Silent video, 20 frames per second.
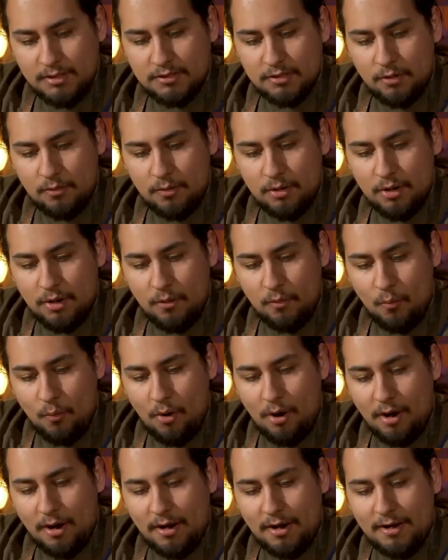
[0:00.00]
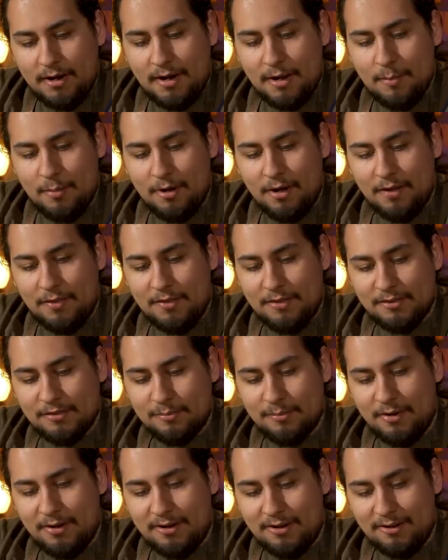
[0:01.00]
don't know why I bought
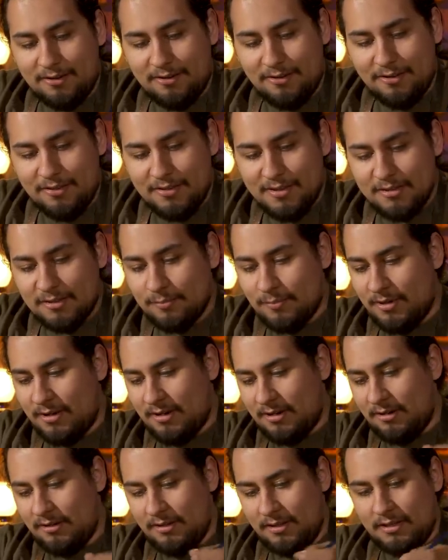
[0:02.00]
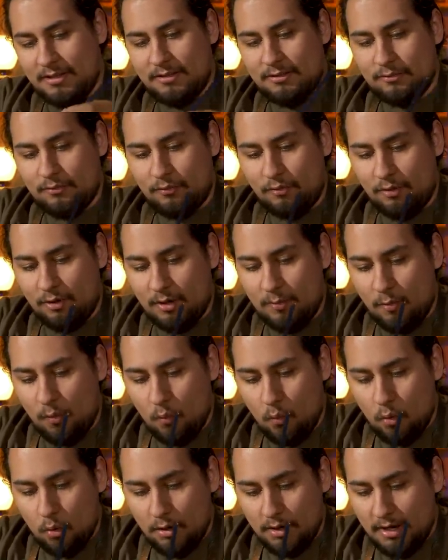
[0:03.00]
this model. This model is from
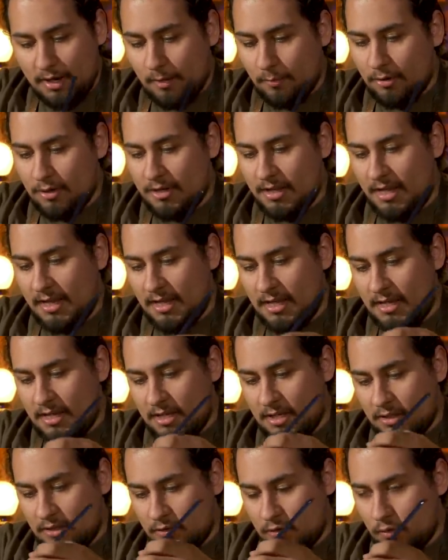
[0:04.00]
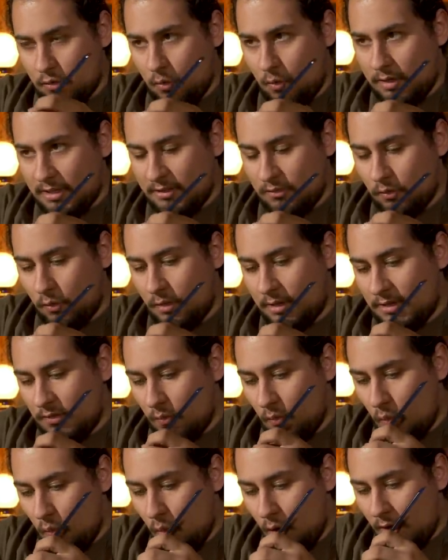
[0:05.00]
Warhammer Day
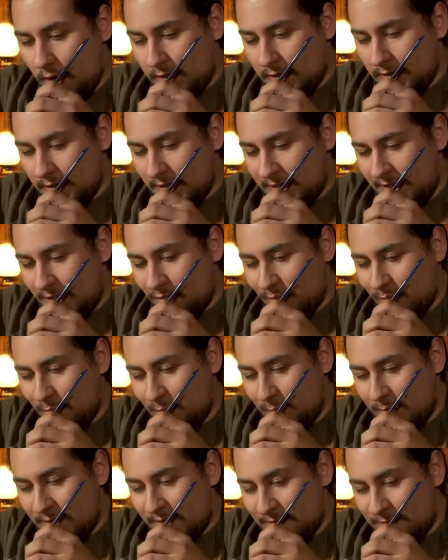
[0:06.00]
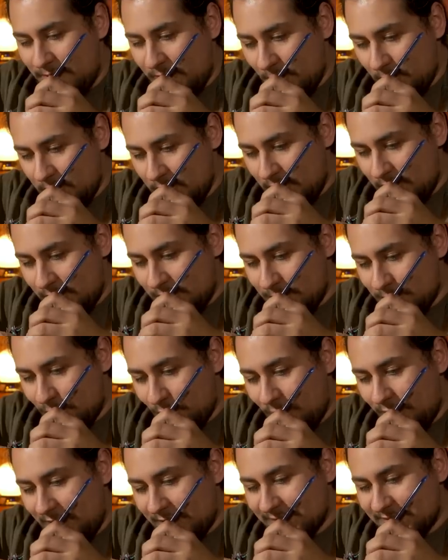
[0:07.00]
2021, and I remember being very
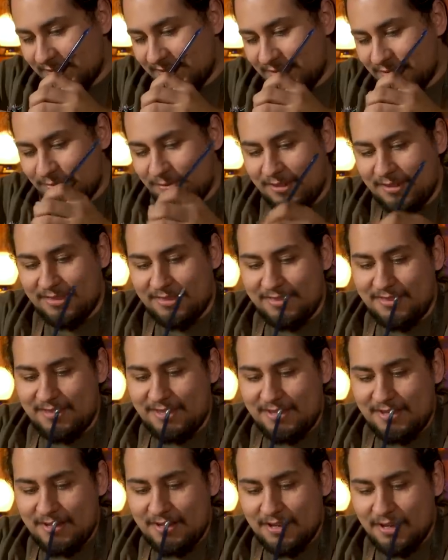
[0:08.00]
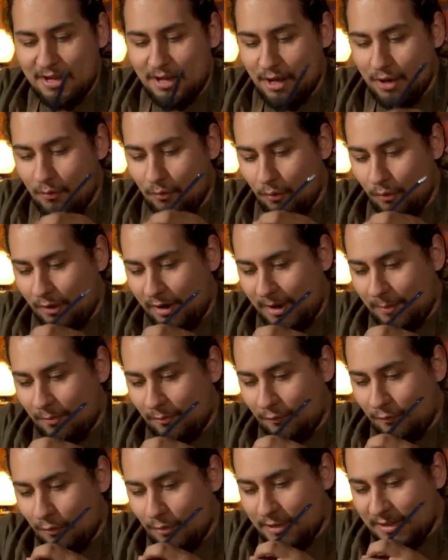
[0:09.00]
unimpressed with the
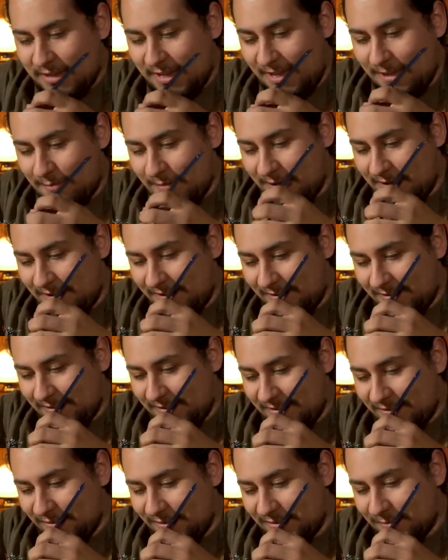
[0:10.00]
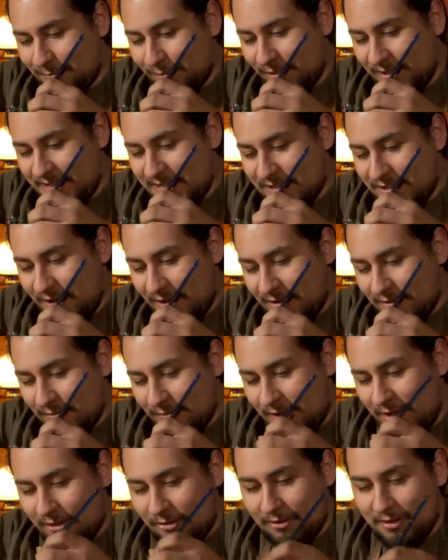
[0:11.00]
Warhammer 40k model. It was a Blade Guard
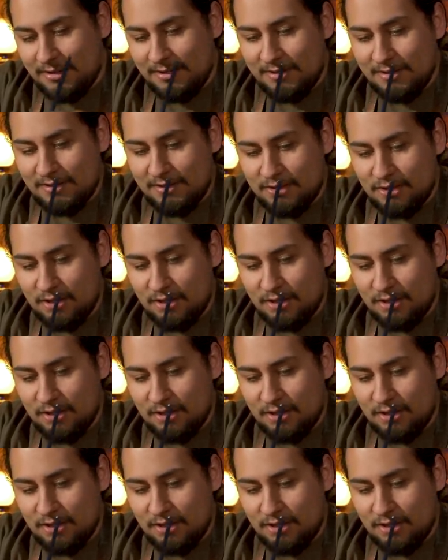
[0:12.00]
veteran,